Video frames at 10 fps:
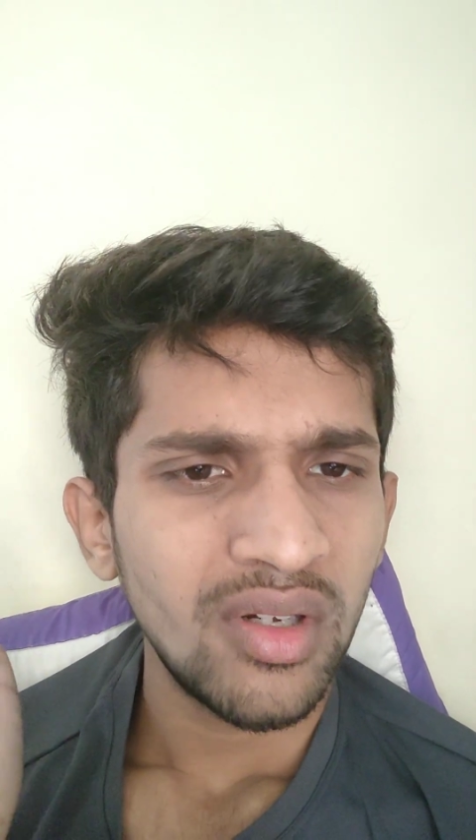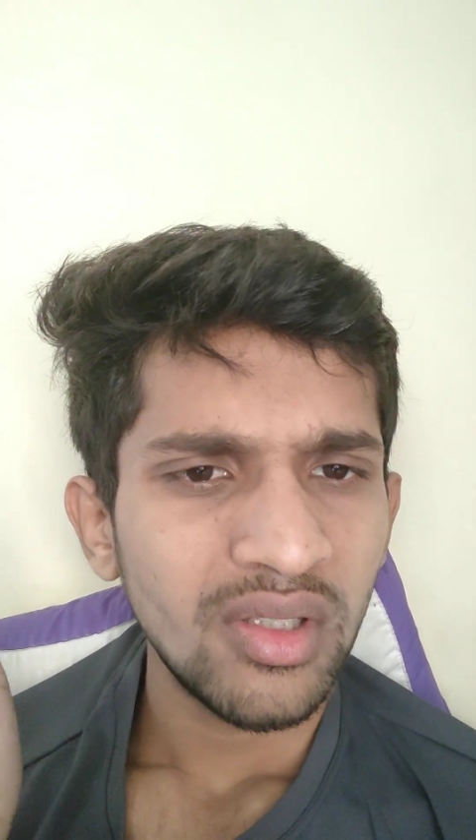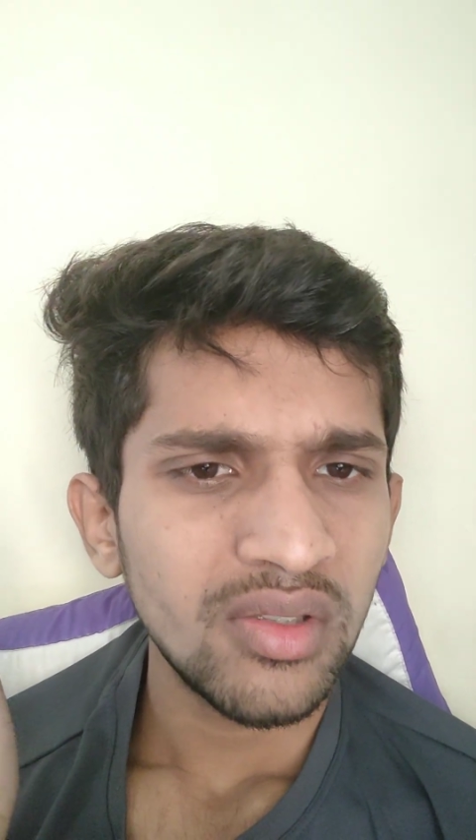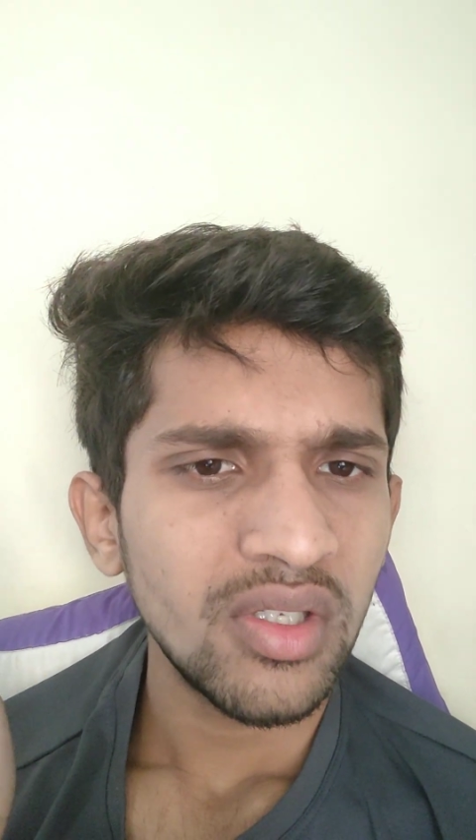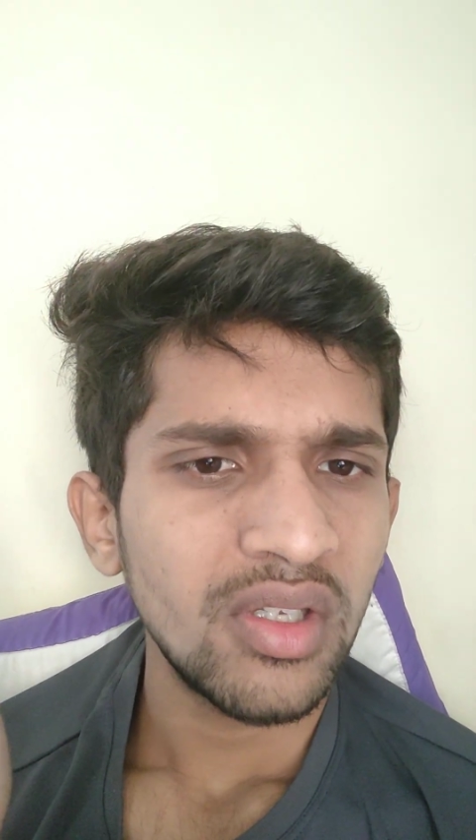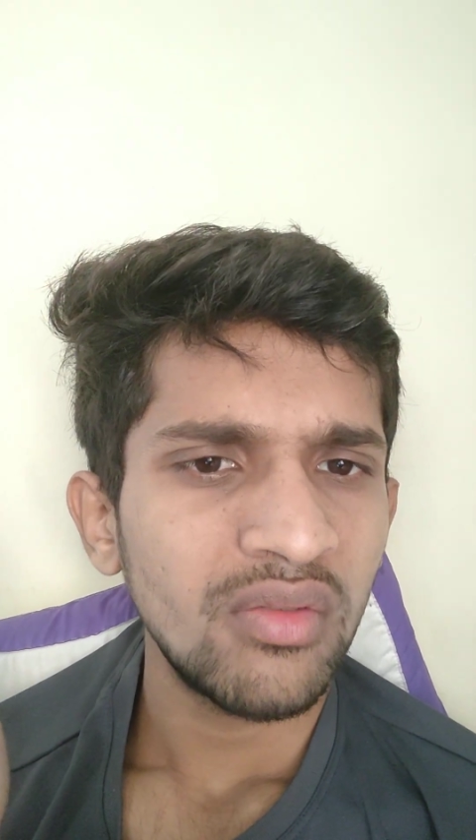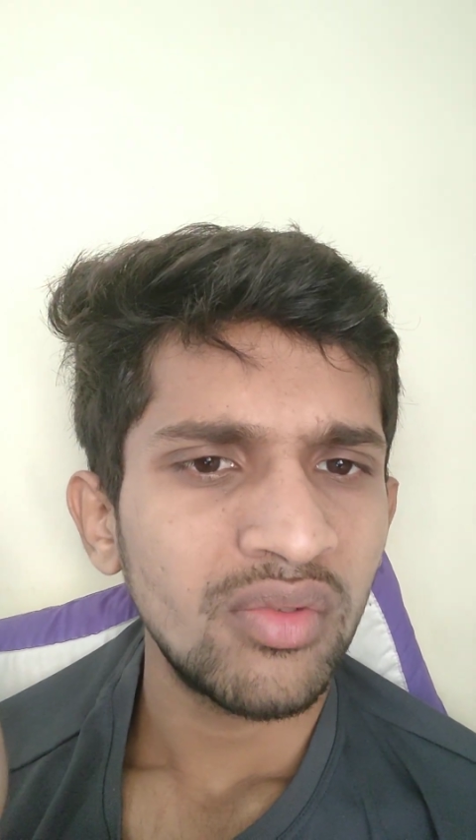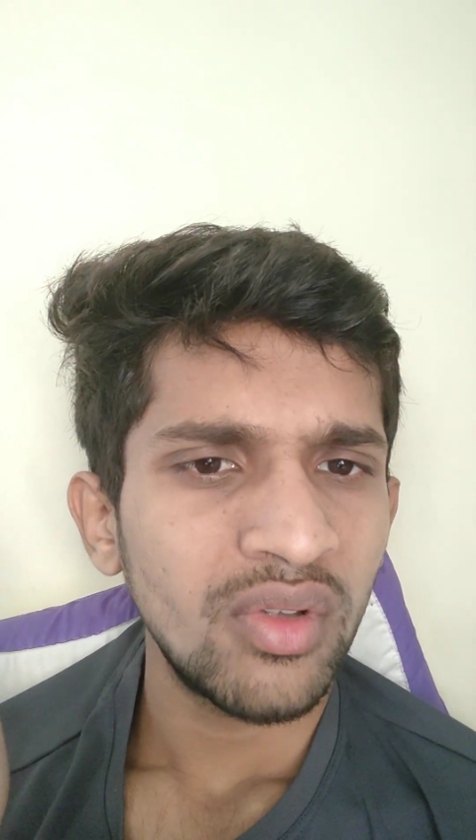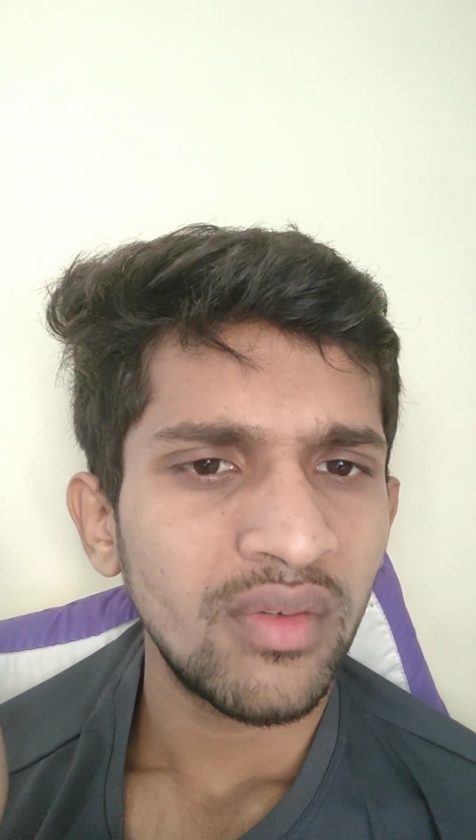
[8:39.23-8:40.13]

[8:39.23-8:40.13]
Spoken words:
also give